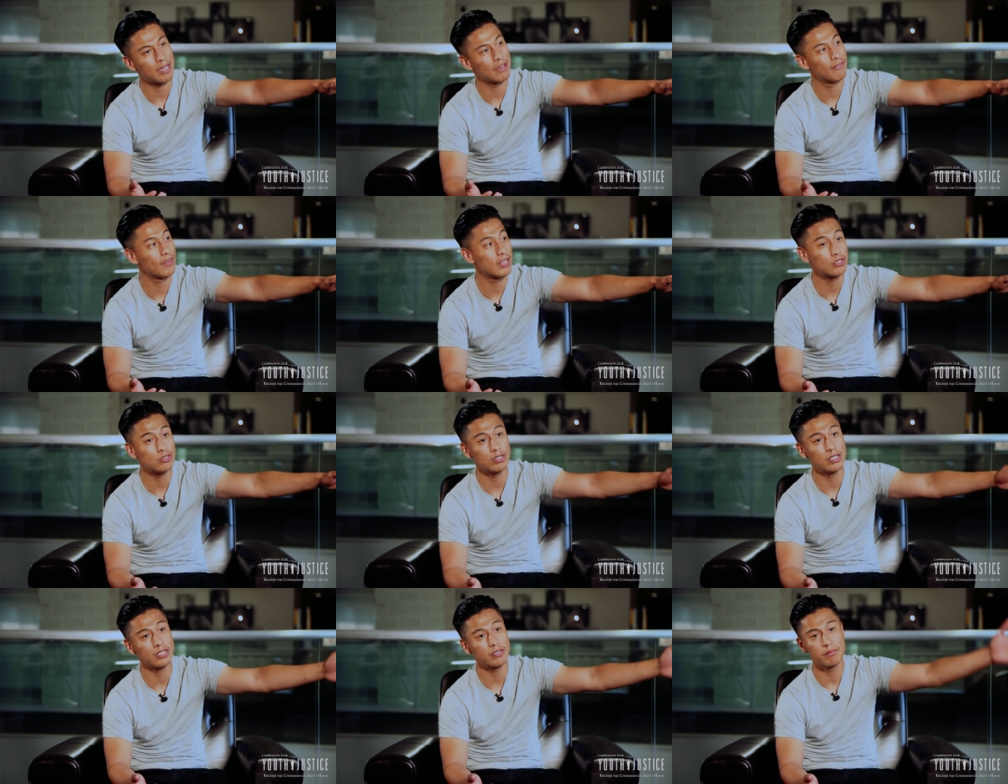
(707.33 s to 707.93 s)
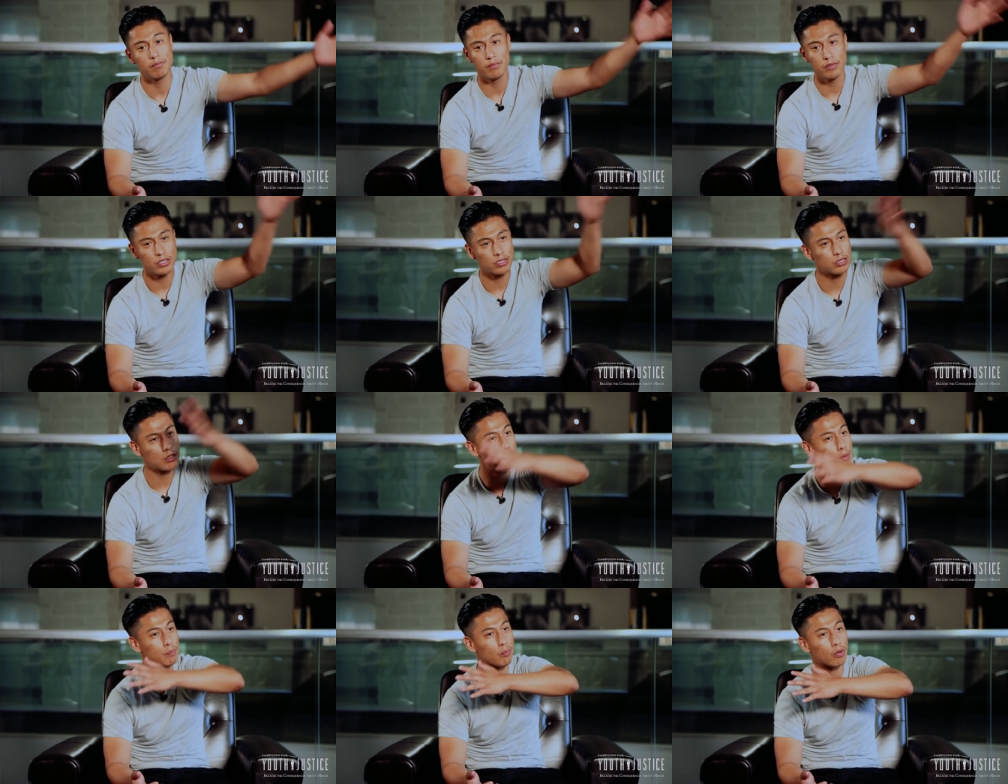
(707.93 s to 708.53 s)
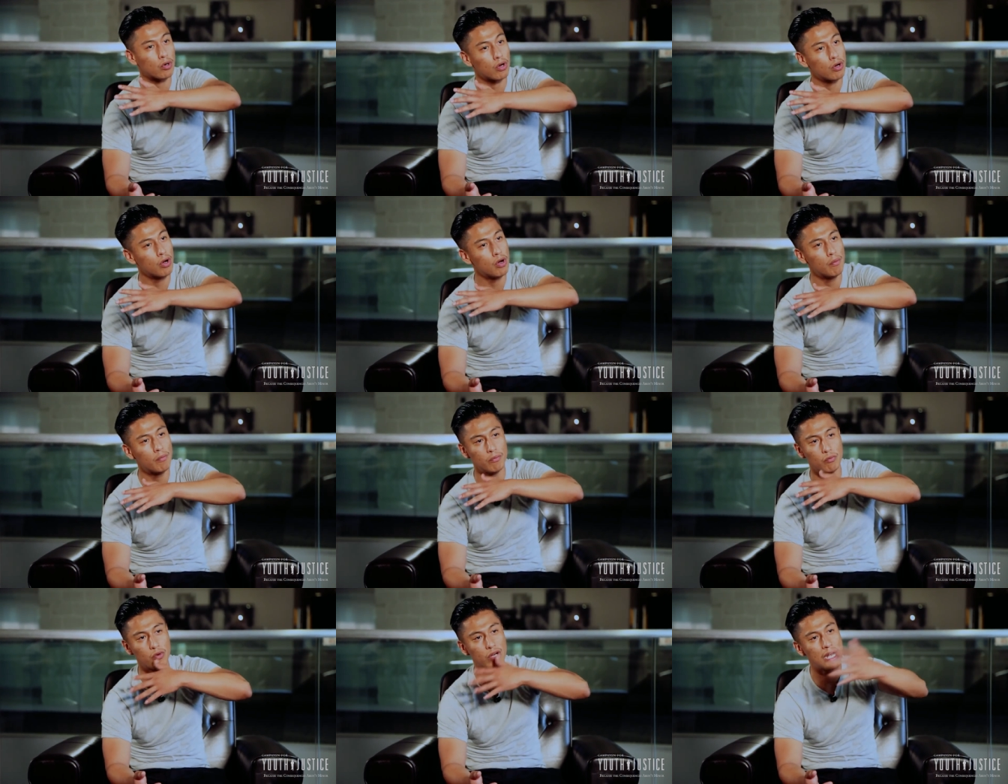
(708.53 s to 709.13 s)
Eventually, some people go
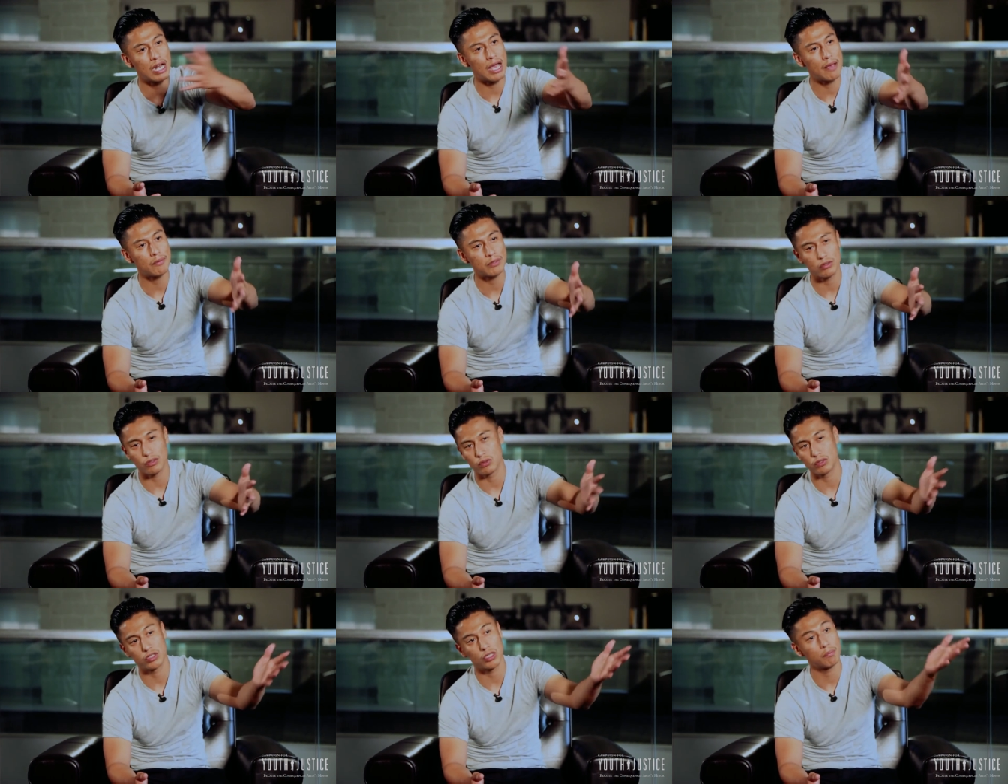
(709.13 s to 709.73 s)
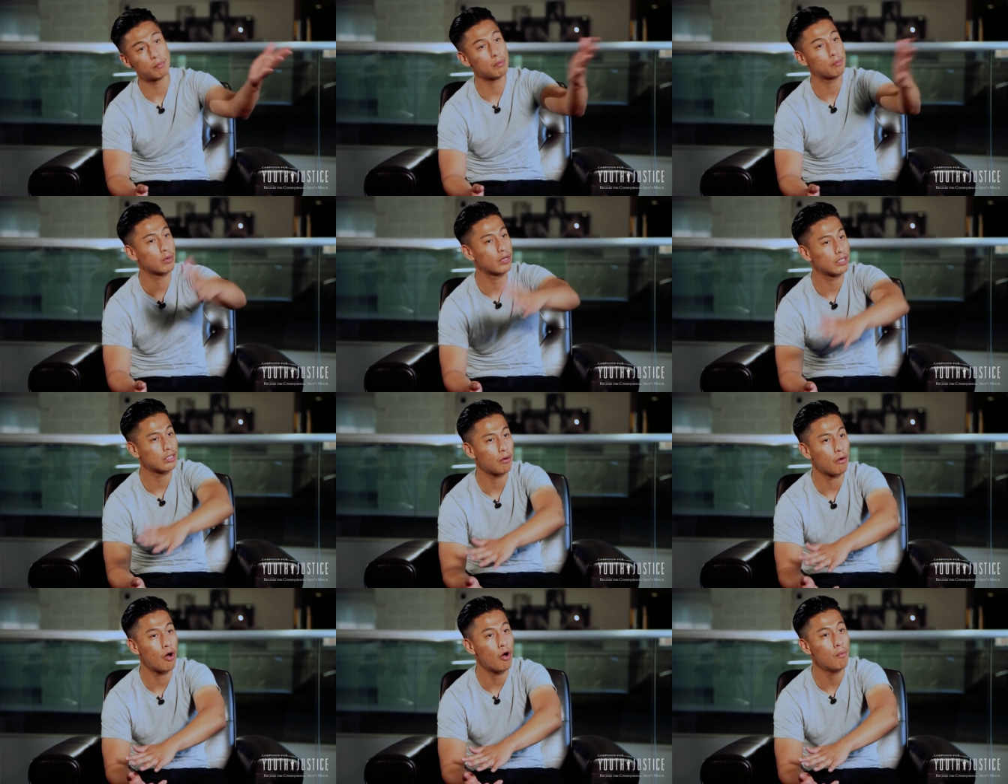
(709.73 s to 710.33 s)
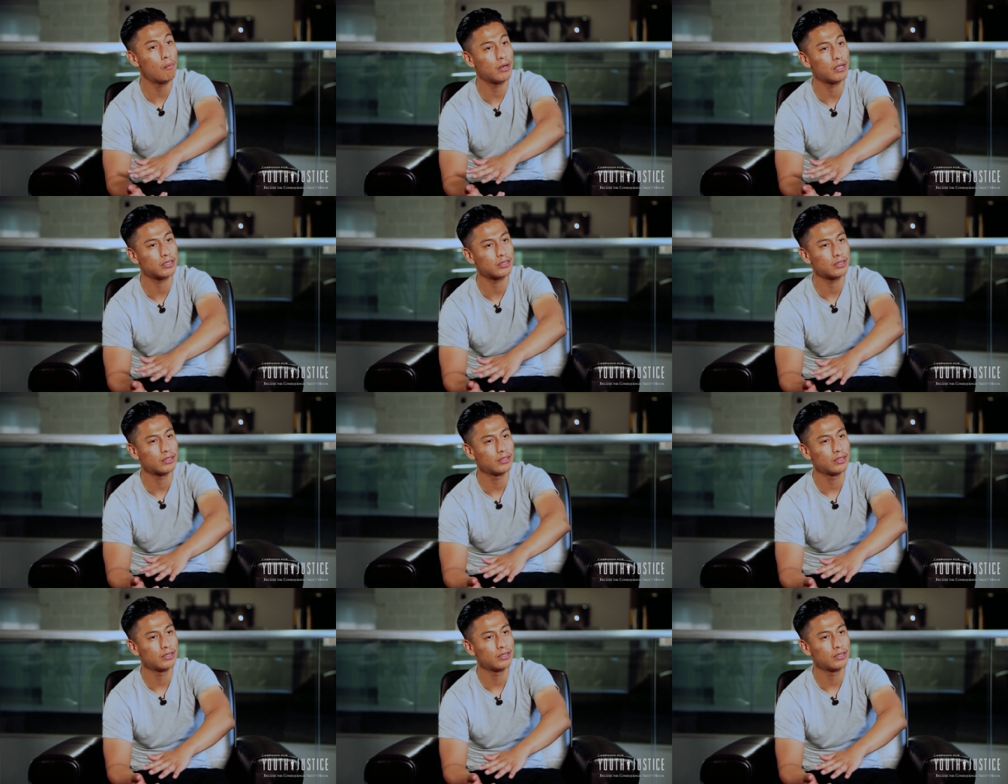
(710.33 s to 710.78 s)
home, relapse, and some people end up homeless.